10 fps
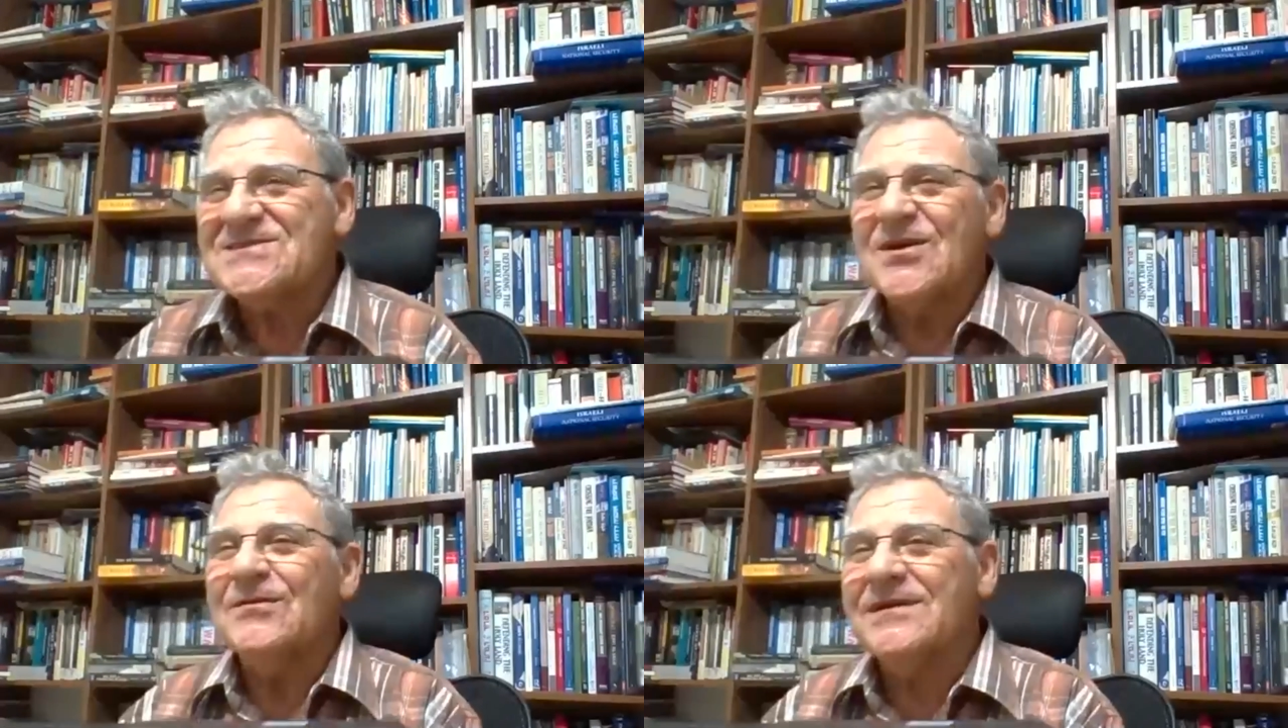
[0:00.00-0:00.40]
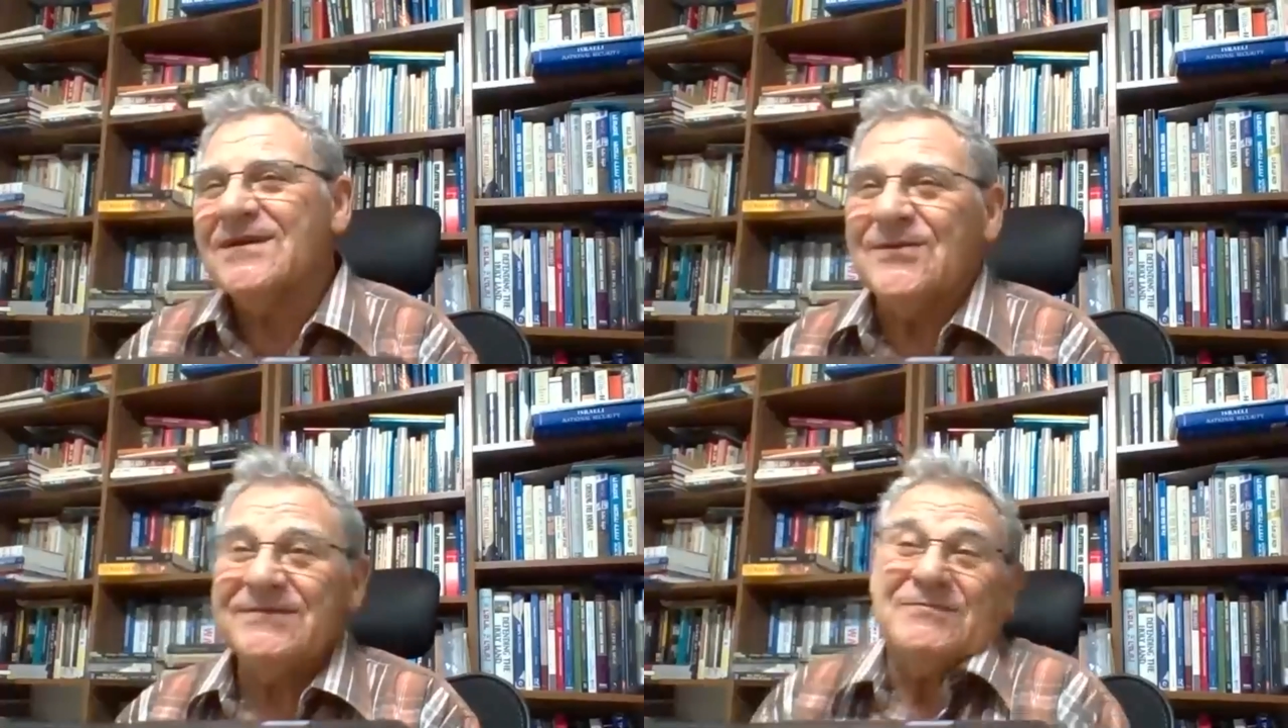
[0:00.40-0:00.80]
So,
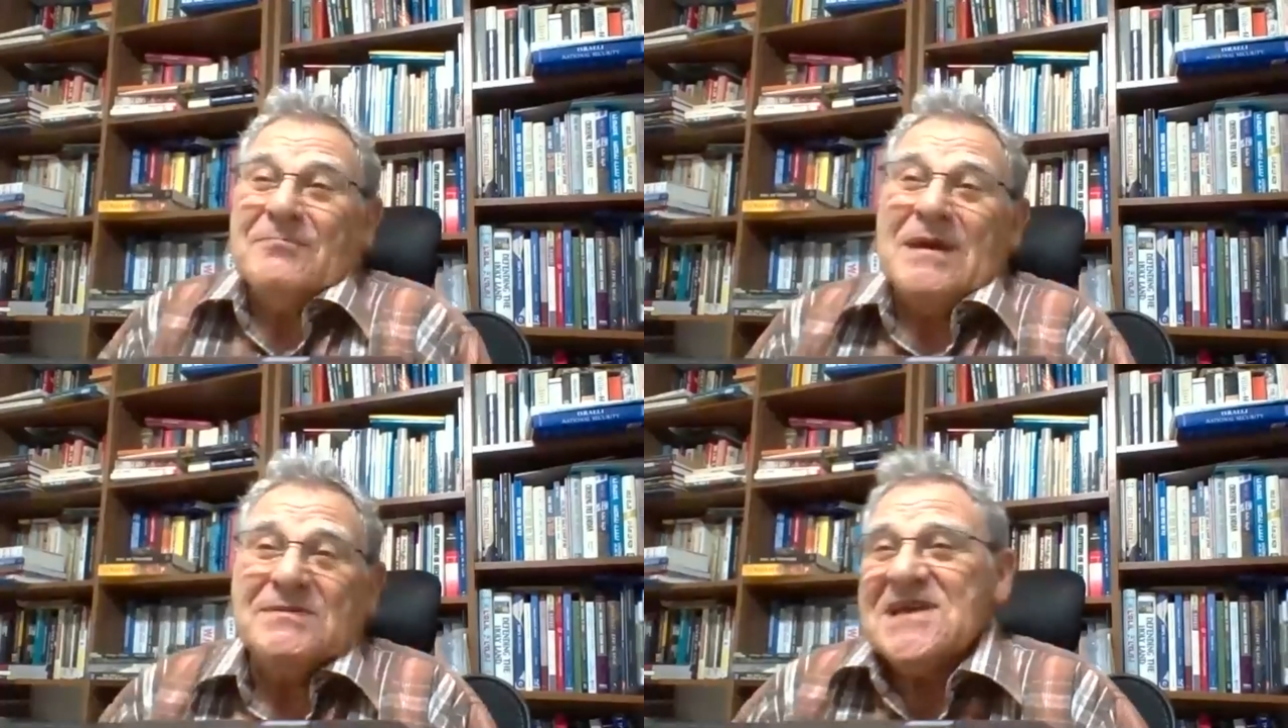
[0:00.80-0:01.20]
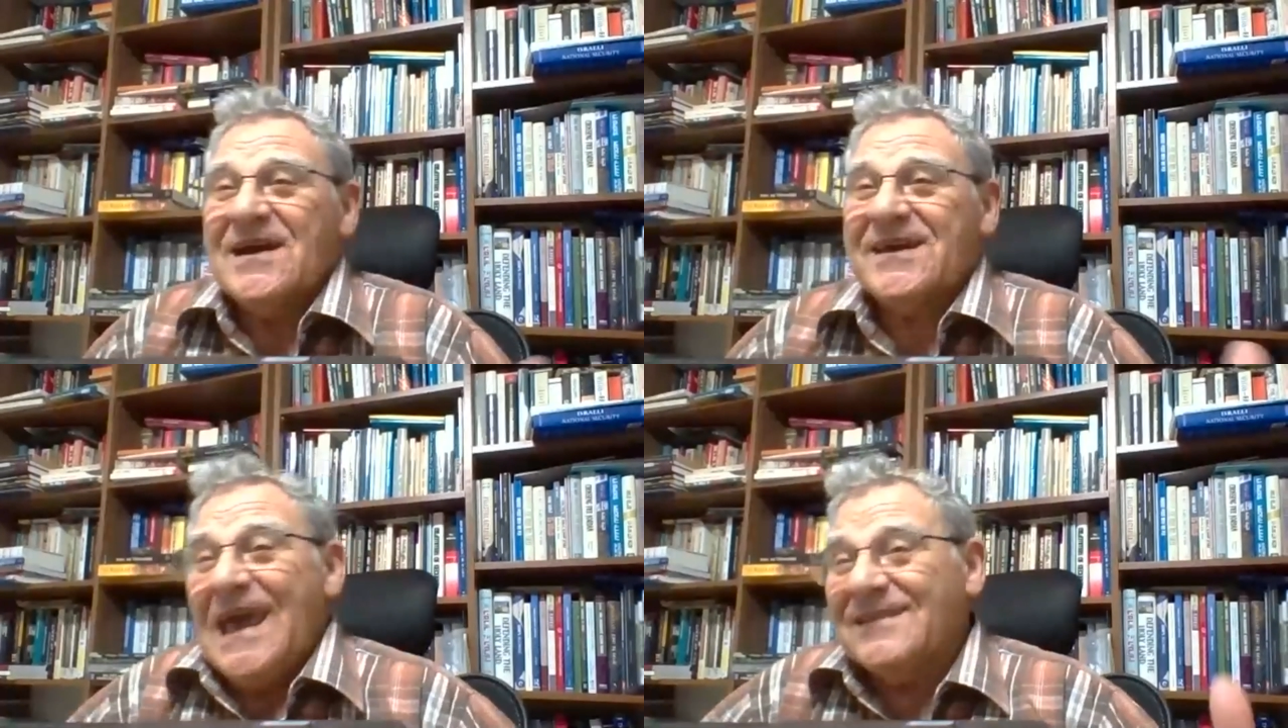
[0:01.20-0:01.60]
maybe they
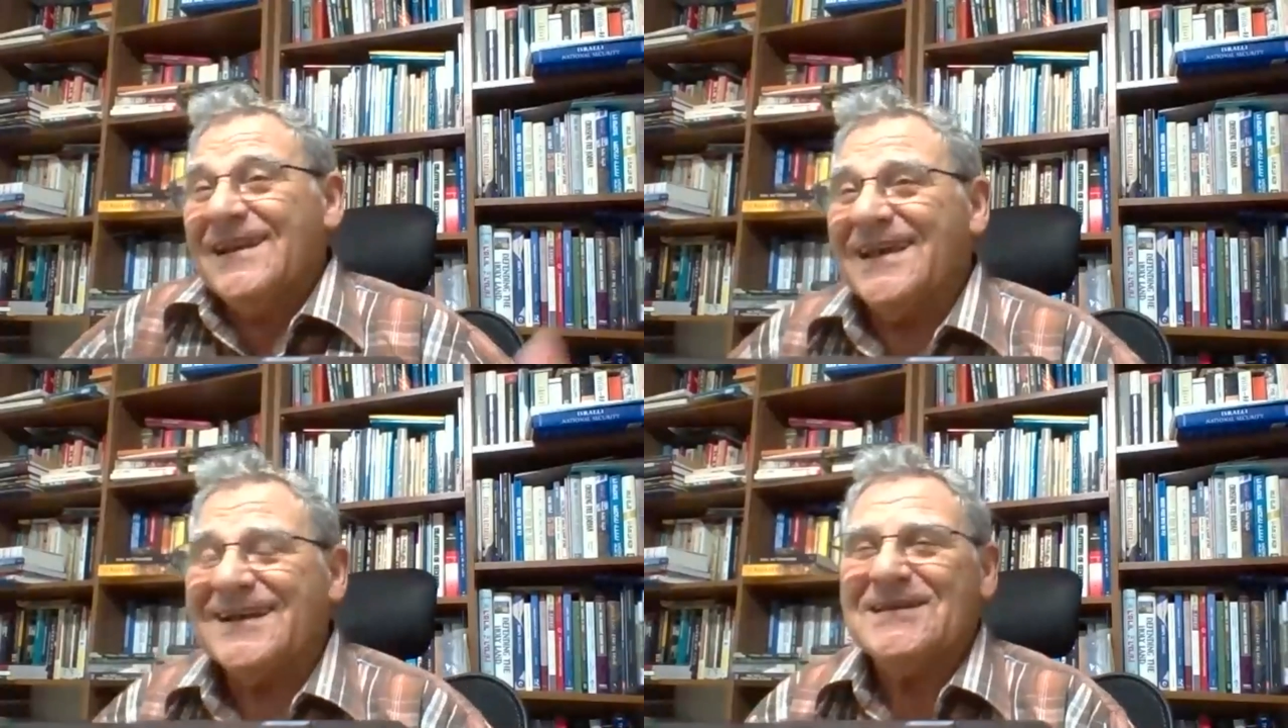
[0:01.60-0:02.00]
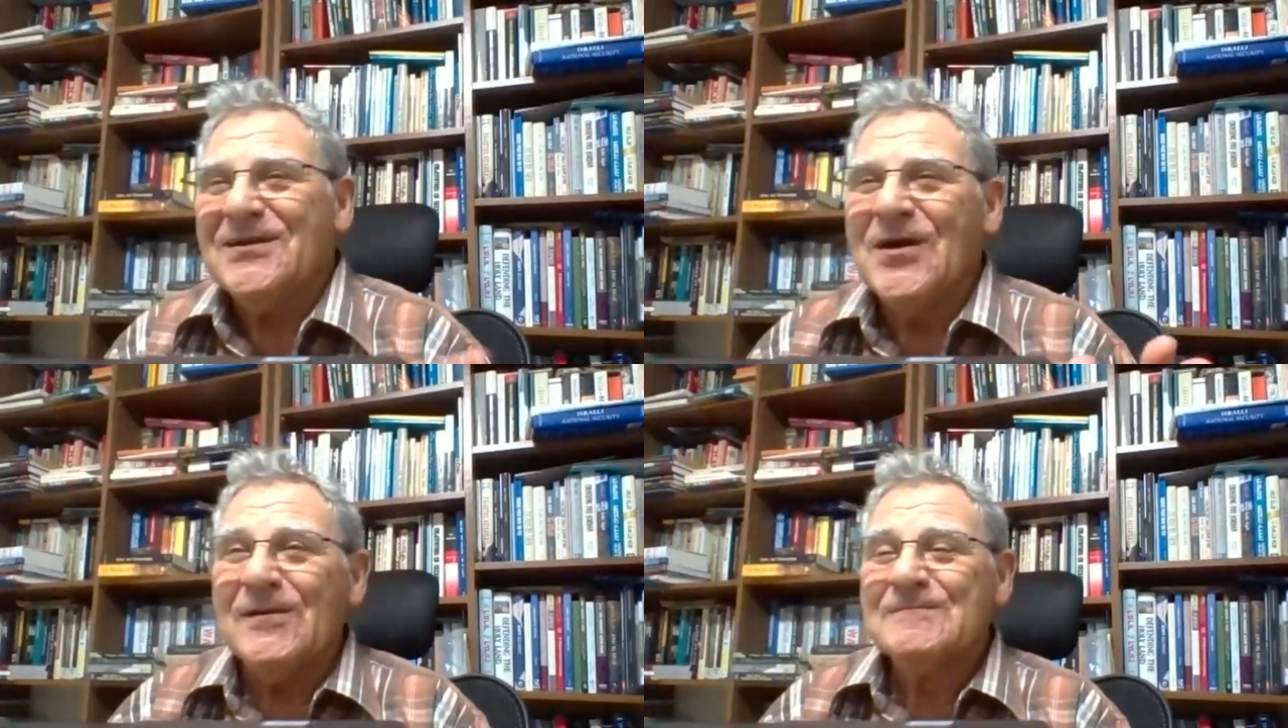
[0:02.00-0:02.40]
are Catholic, I don't
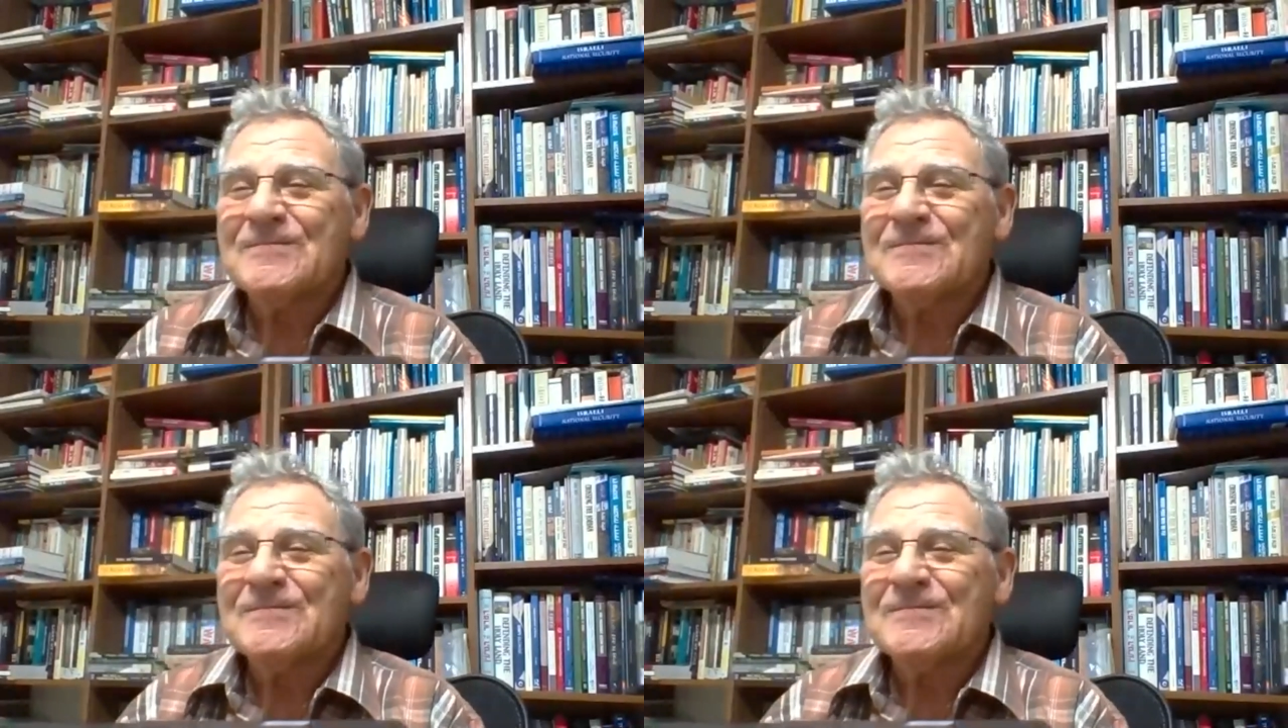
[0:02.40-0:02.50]
know.